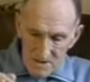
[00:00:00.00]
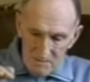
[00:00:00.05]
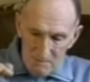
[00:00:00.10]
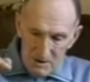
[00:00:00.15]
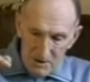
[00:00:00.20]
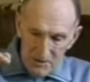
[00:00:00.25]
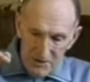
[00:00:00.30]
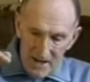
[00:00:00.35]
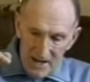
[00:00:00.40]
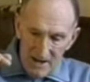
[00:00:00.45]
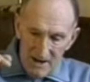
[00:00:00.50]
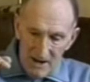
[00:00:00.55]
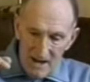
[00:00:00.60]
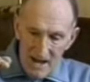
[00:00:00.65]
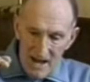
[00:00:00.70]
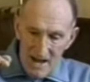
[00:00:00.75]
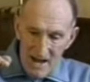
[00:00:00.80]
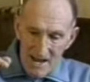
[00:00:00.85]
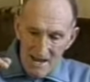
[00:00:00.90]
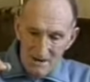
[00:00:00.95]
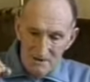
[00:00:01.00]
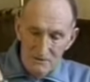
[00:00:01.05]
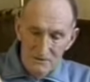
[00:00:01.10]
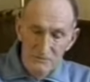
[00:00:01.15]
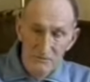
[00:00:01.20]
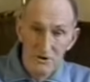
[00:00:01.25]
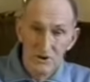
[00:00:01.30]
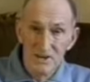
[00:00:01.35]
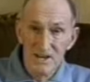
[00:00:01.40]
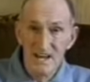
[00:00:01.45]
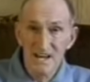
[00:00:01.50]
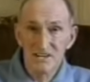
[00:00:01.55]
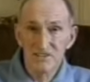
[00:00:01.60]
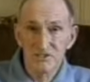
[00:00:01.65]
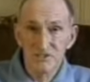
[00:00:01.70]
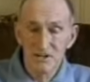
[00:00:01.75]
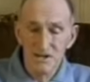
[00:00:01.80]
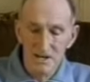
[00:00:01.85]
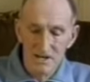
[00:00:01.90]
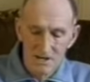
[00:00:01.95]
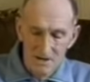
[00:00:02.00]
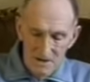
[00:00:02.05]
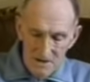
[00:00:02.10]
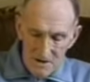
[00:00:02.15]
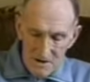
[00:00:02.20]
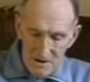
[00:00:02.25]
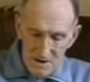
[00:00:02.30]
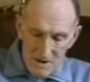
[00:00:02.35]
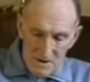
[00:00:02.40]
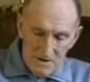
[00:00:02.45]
about that high, and full of gasoline, and